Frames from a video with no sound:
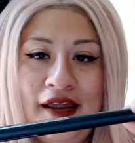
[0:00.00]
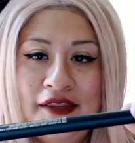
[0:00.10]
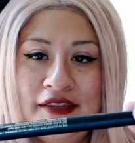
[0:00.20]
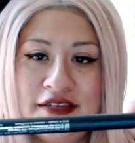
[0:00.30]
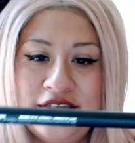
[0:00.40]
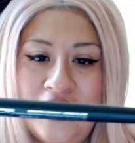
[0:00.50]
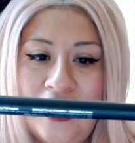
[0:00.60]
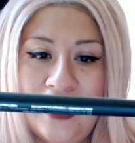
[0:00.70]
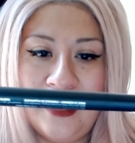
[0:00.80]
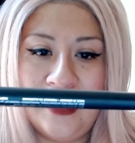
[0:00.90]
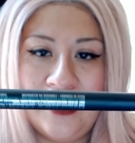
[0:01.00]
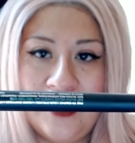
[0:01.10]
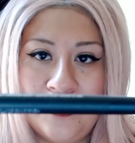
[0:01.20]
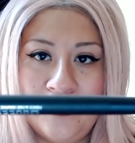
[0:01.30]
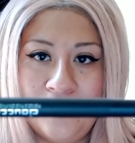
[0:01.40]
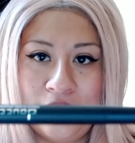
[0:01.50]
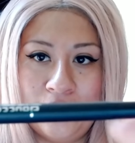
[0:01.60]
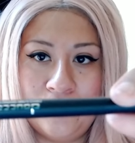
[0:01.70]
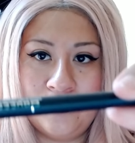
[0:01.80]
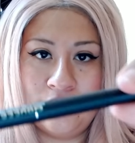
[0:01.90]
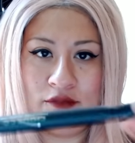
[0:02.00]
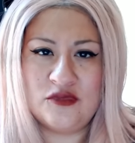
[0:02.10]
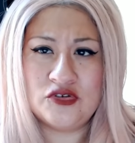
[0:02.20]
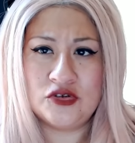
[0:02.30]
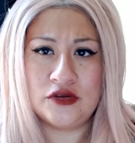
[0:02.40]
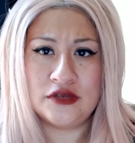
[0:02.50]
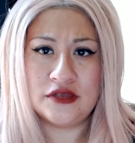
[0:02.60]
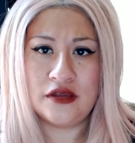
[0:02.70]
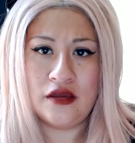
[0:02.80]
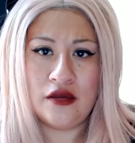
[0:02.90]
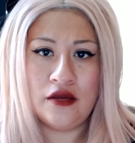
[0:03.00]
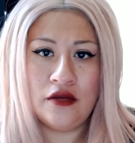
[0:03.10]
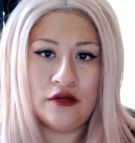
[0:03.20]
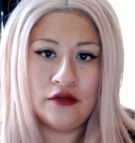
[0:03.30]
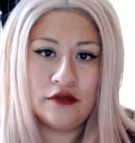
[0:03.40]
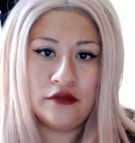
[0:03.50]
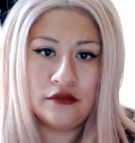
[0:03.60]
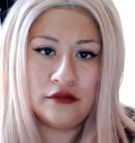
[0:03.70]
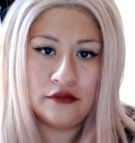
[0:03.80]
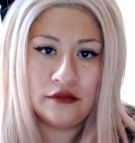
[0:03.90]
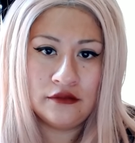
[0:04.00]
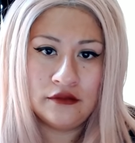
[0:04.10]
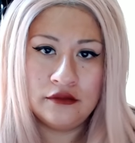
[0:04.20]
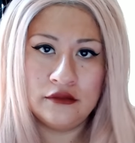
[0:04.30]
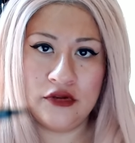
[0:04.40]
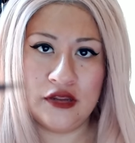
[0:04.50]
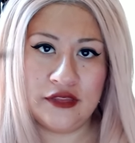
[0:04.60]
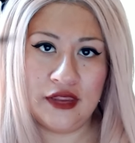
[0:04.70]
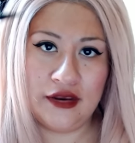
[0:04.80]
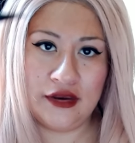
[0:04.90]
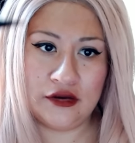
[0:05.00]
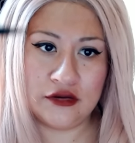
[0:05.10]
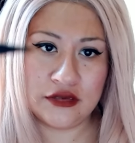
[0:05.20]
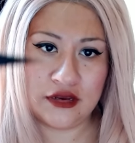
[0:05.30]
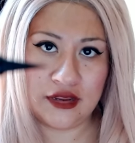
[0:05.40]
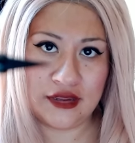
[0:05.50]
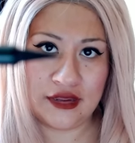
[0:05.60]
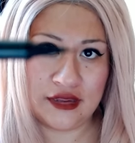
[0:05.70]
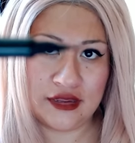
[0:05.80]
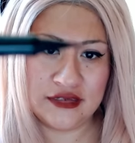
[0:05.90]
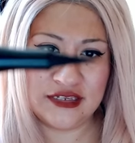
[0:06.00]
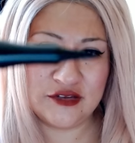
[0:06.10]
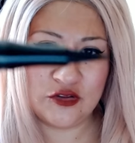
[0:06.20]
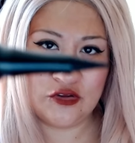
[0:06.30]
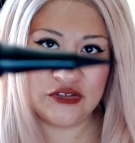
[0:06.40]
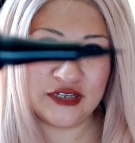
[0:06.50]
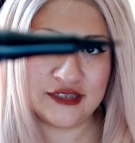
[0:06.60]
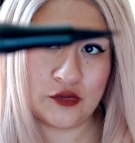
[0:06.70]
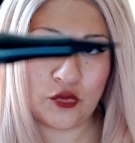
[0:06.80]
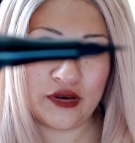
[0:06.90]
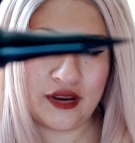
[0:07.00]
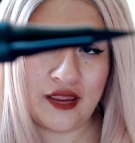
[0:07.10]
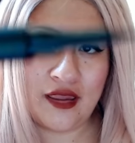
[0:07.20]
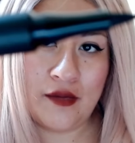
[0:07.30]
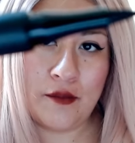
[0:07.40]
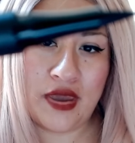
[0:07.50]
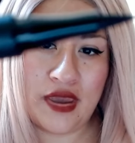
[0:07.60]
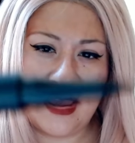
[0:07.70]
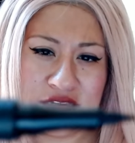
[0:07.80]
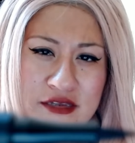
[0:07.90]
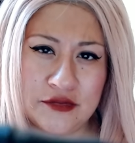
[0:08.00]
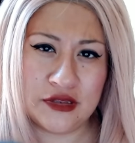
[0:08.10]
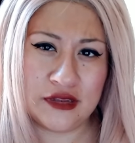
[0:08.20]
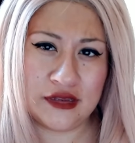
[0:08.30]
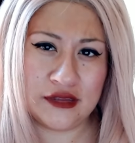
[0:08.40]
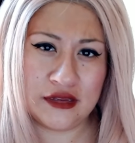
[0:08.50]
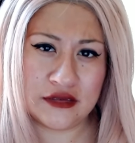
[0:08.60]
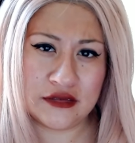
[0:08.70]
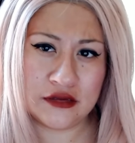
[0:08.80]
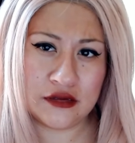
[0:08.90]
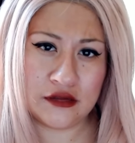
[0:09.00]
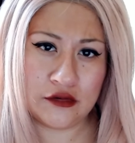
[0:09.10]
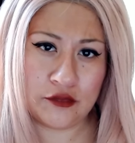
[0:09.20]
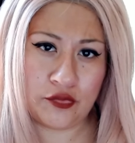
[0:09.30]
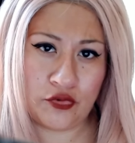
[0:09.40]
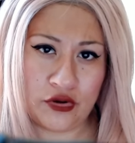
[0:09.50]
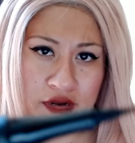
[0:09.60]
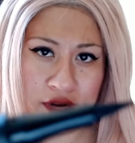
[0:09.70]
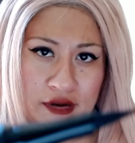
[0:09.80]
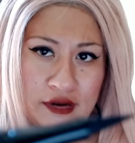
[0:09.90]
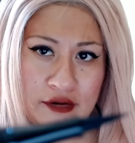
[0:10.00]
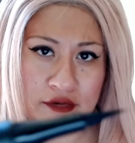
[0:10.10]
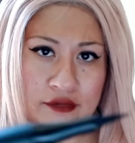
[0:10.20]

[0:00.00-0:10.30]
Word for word: this is the eyeliner I'll show you this oh look at the eyeliner so I like it is this is looks like the one Mac has something like this little pointy eyeliner